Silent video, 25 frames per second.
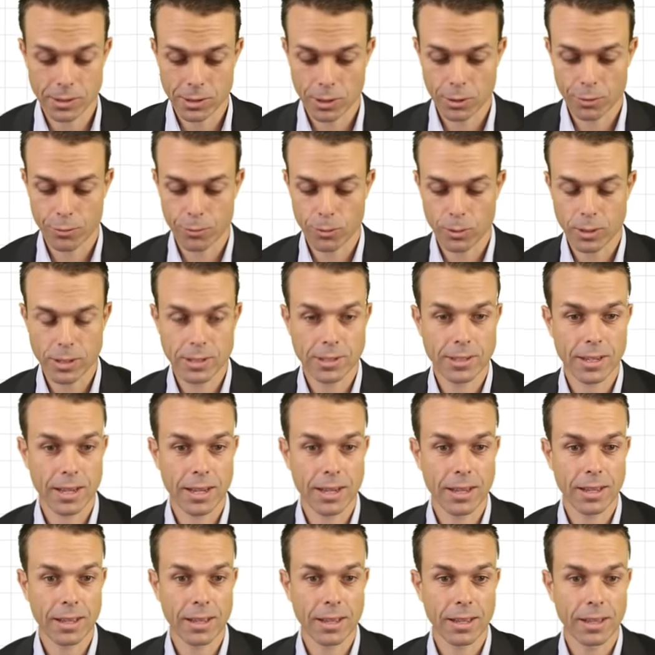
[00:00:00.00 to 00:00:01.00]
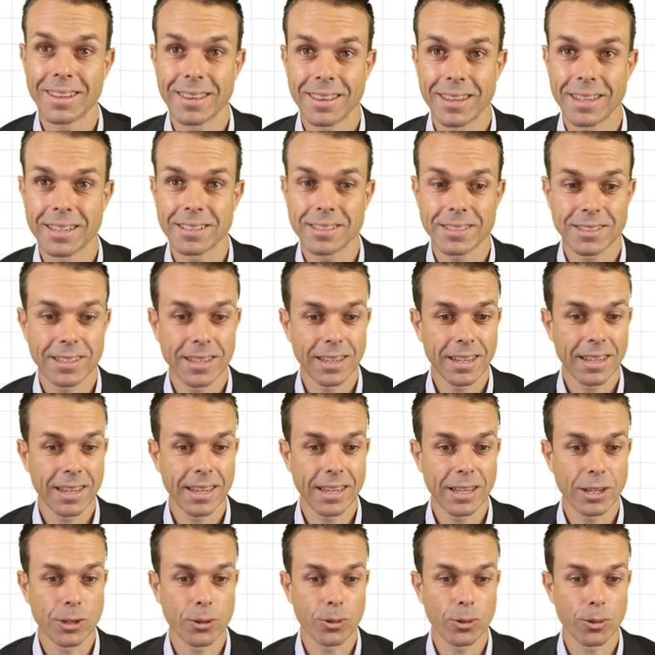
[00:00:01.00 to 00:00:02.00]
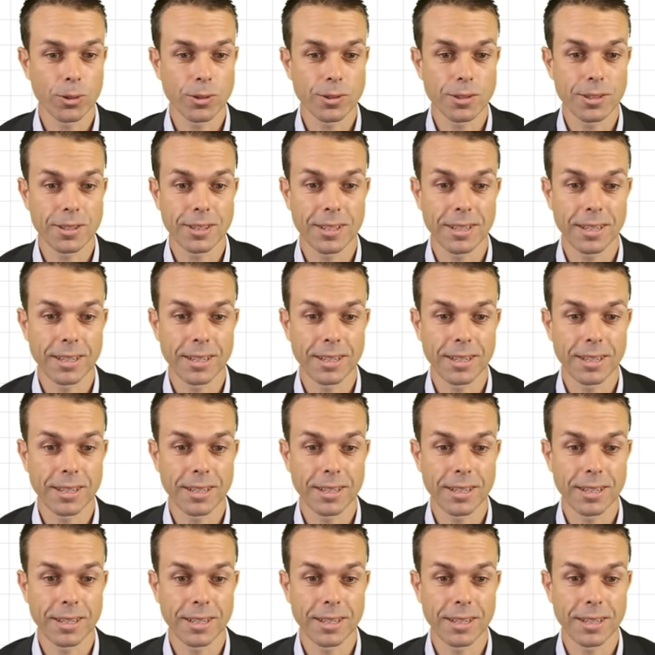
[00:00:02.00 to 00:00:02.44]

So if we say this equals